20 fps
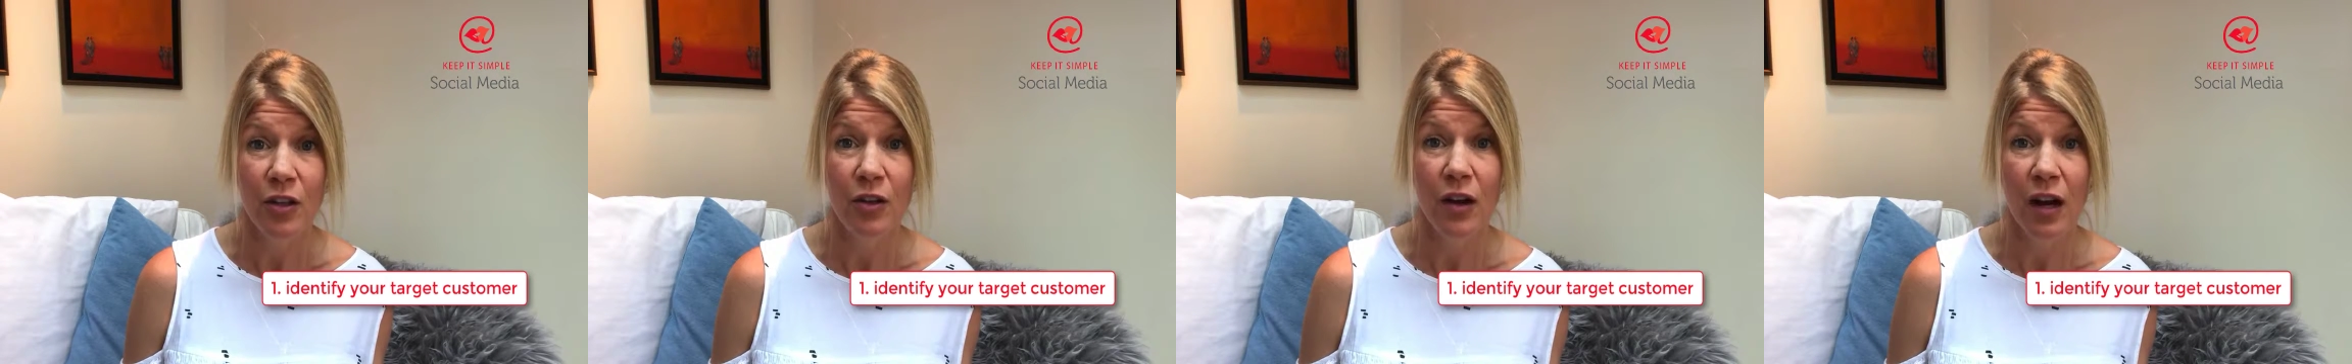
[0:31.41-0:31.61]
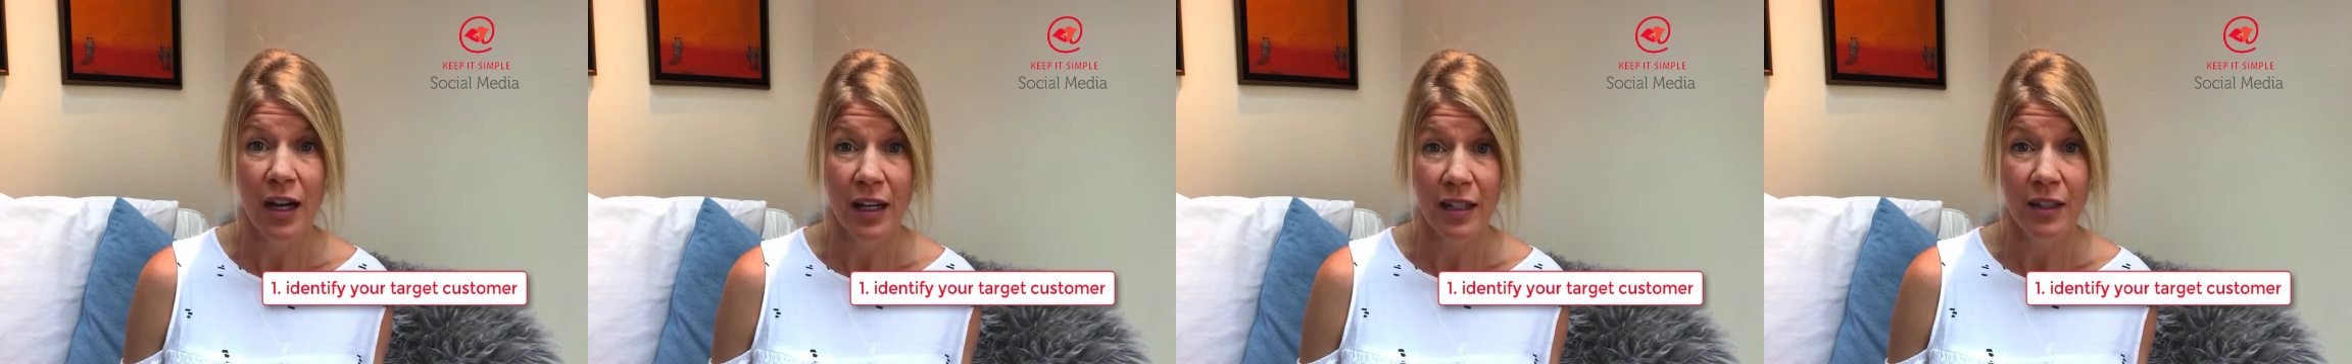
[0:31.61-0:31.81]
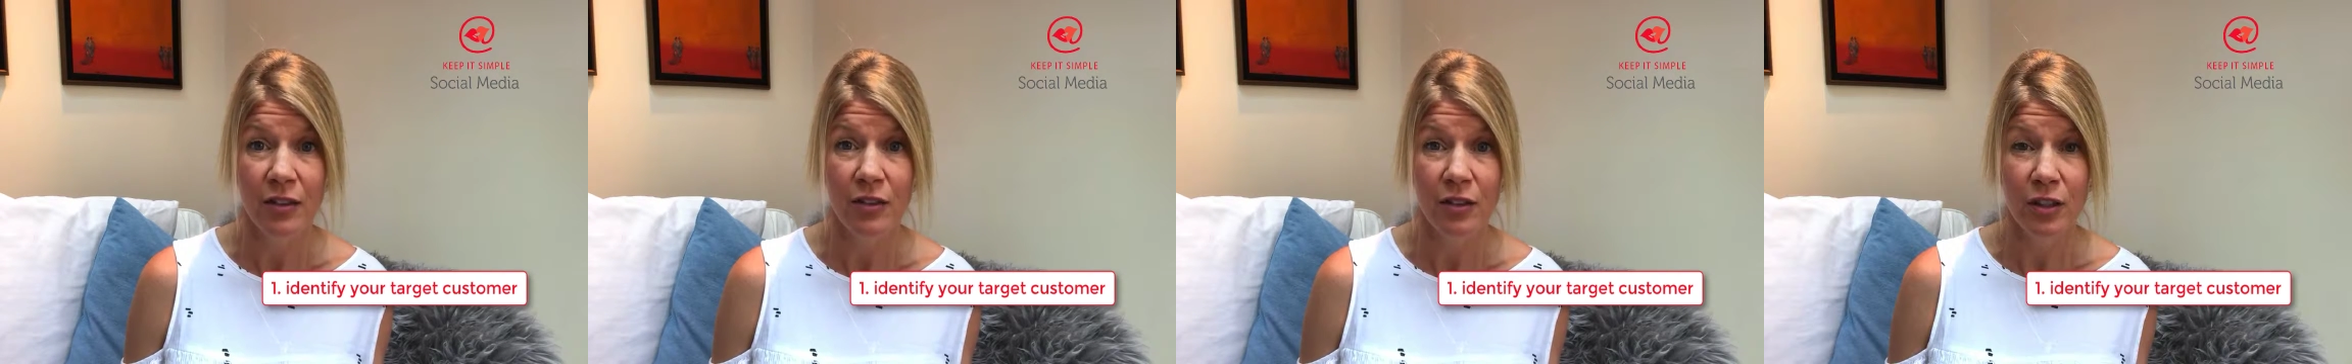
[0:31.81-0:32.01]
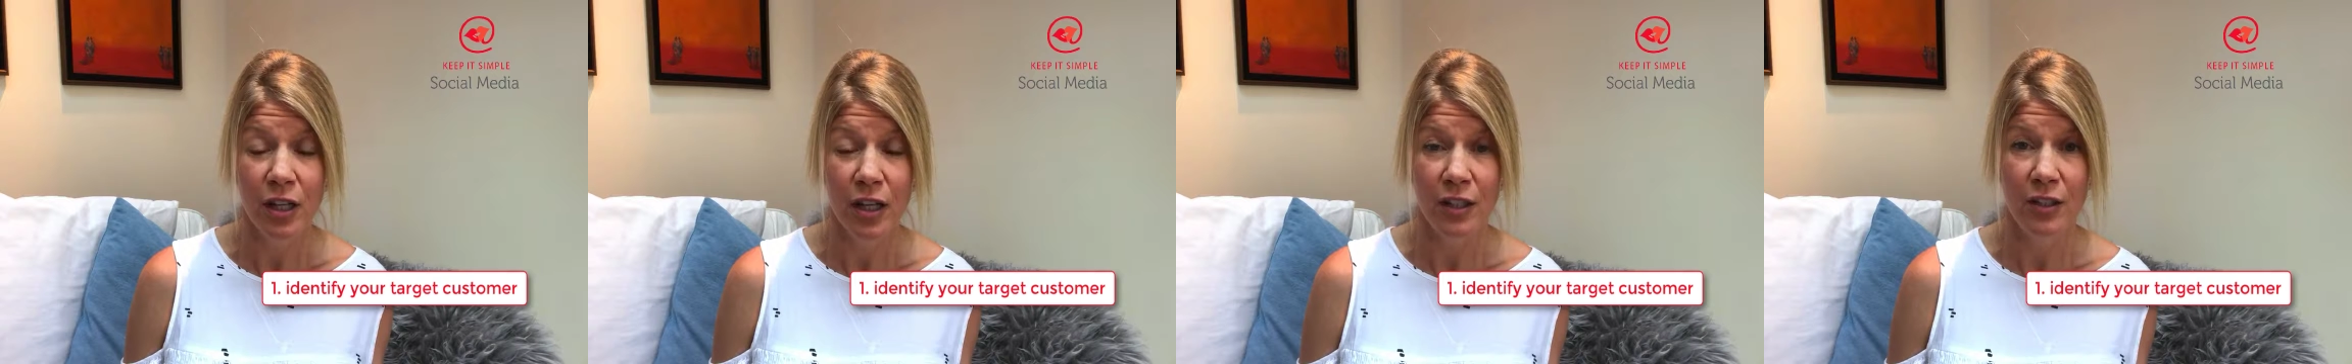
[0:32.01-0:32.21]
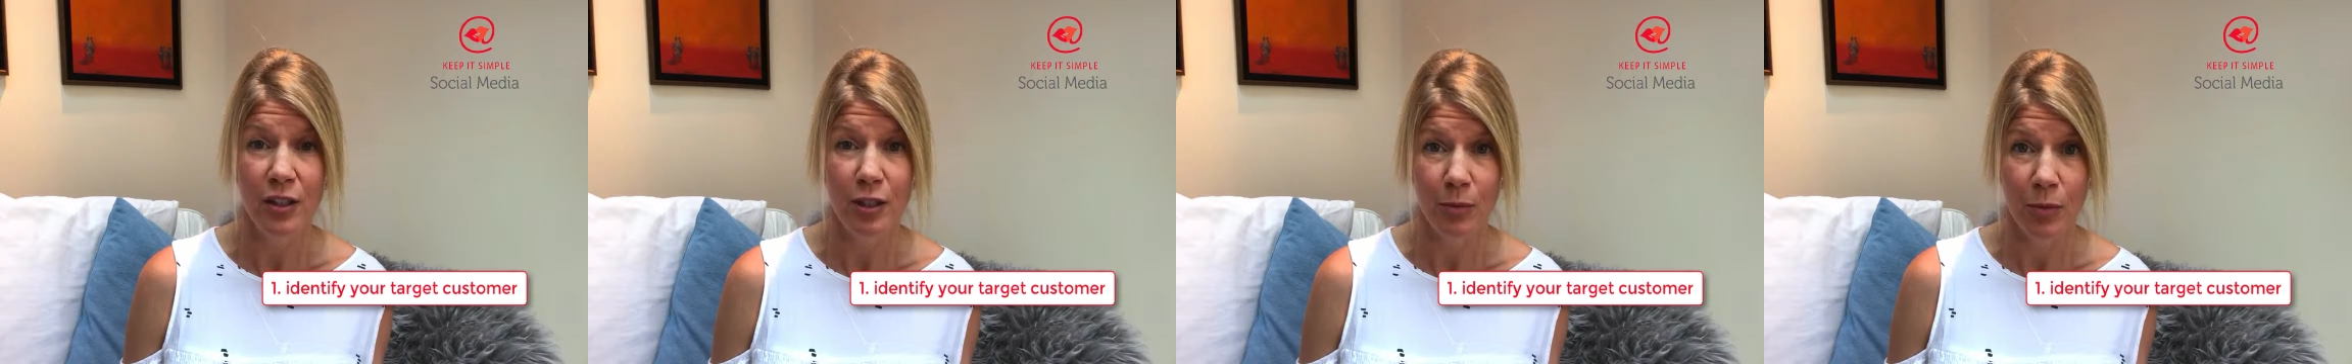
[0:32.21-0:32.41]
your ideal
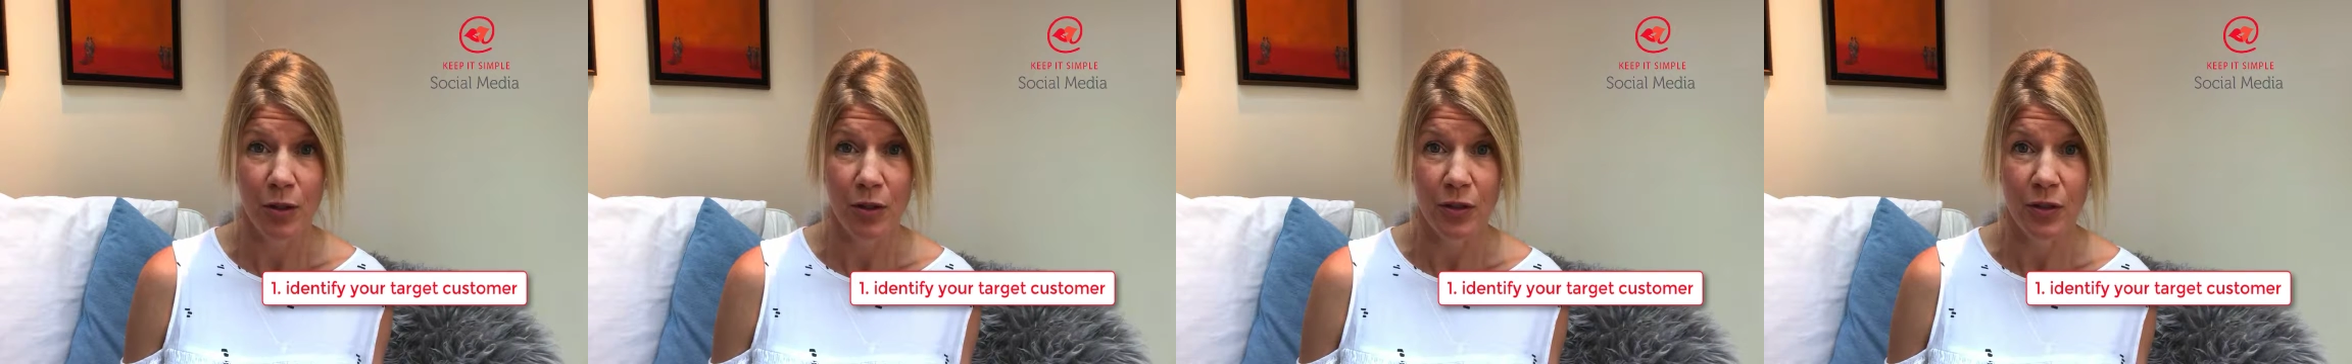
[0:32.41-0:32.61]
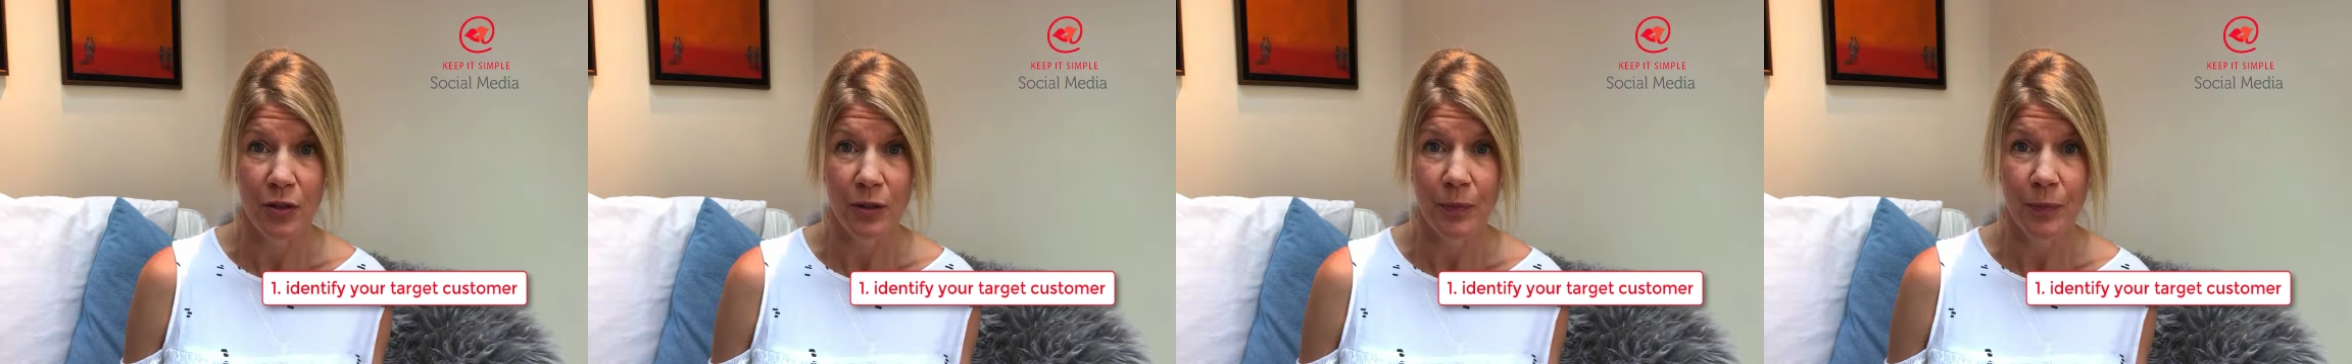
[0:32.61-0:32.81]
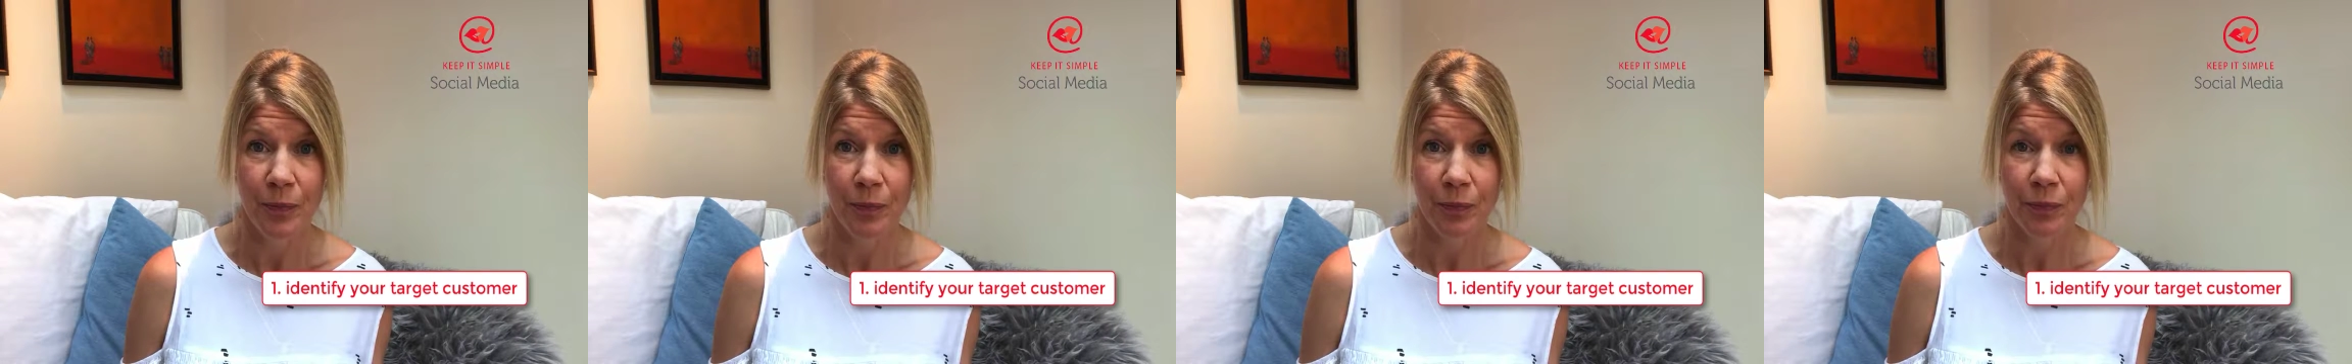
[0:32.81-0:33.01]
customers.